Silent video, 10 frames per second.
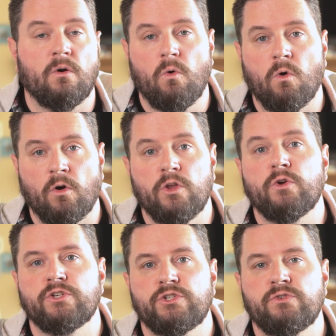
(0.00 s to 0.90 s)
or you
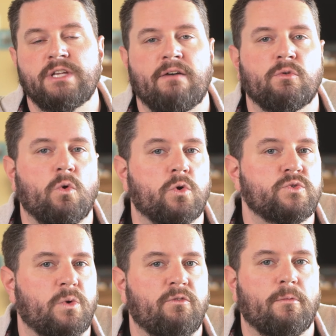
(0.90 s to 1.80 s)
can choose to have it record
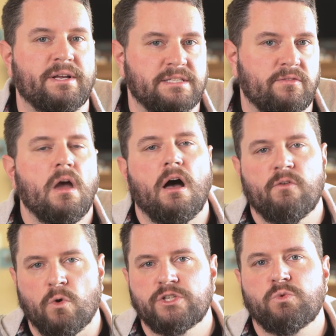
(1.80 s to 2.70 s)
24/7. Of
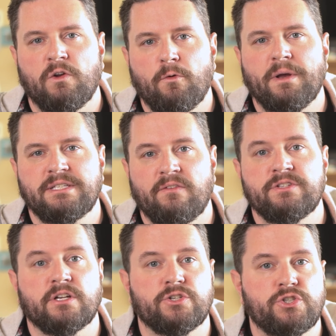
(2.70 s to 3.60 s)
course, 24/7 is
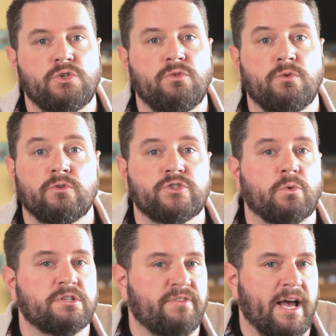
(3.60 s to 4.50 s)
going to chew through your
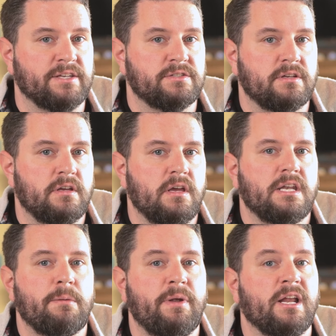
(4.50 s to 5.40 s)
storage fast,
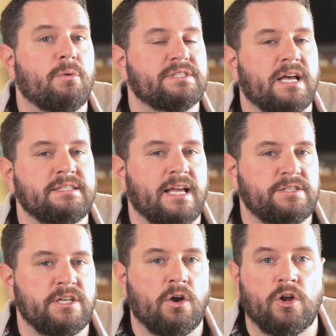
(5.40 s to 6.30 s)
depending on what size
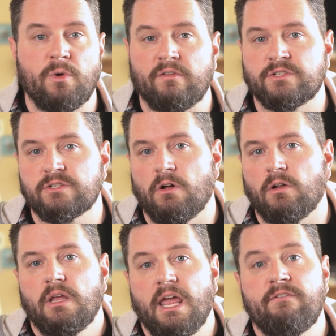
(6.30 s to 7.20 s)
SD card you have
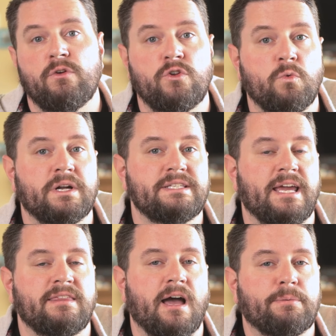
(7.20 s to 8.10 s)
installed. If you do want to
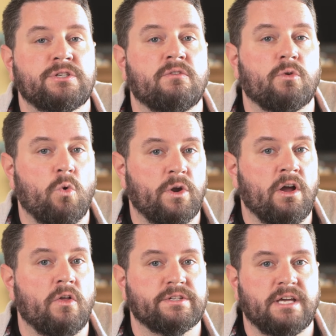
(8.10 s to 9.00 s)
take the option of recording
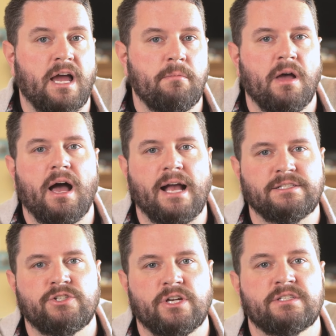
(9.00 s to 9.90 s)
all the time, I
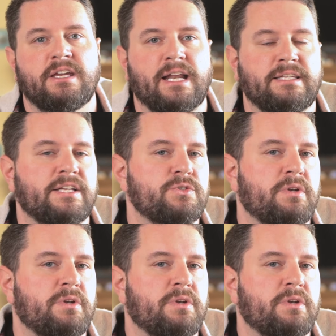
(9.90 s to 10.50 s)
suggest connecting it to an